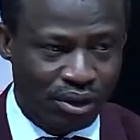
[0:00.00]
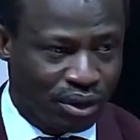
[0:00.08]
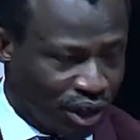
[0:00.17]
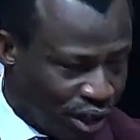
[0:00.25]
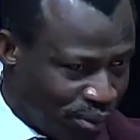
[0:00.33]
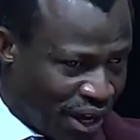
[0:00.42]

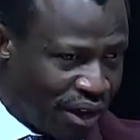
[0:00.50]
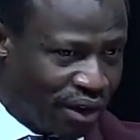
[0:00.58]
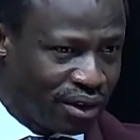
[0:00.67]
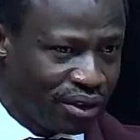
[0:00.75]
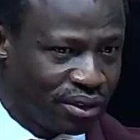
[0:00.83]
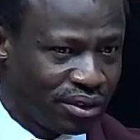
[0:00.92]
Amen.
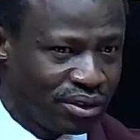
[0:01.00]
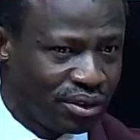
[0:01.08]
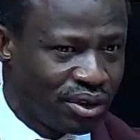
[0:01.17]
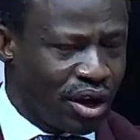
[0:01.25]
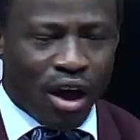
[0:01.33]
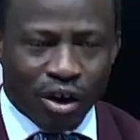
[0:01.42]

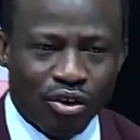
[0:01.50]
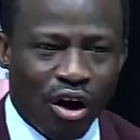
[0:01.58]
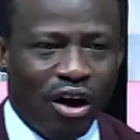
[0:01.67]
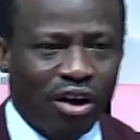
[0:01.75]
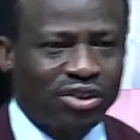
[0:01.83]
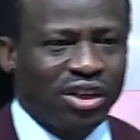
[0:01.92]

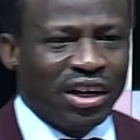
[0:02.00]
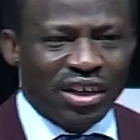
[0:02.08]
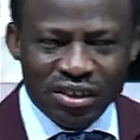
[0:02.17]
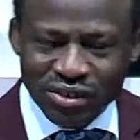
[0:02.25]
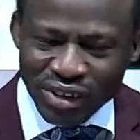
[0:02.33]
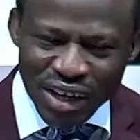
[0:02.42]
God
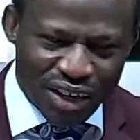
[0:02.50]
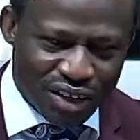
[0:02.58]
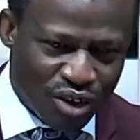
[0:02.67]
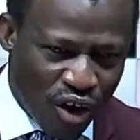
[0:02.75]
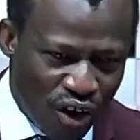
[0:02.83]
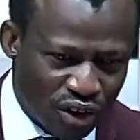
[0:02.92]
is a
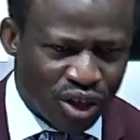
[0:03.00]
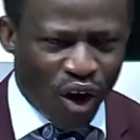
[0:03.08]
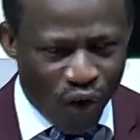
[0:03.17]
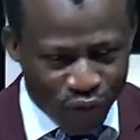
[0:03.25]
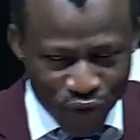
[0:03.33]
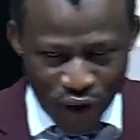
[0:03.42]
God
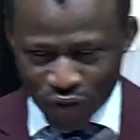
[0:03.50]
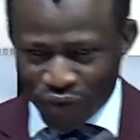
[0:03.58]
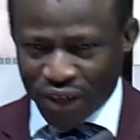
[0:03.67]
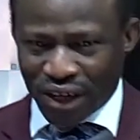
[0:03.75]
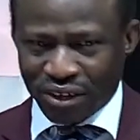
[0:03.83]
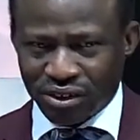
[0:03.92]
of
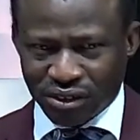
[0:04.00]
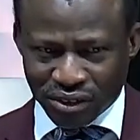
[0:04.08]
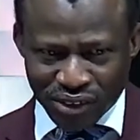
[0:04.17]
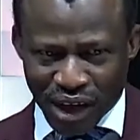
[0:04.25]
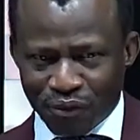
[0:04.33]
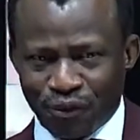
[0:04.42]
covenant.
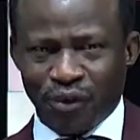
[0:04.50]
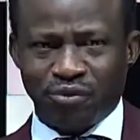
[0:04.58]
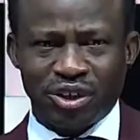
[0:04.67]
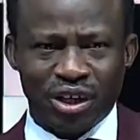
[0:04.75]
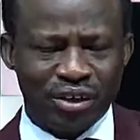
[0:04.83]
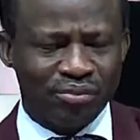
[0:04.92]
Psalm
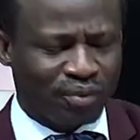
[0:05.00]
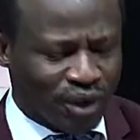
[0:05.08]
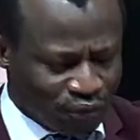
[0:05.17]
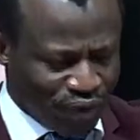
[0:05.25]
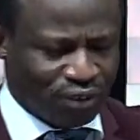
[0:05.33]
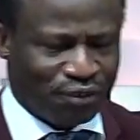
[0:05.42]
50,
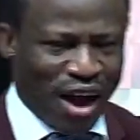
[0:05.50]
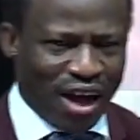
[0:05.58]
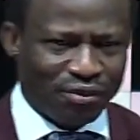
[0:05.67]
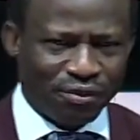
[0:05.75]
verse 5.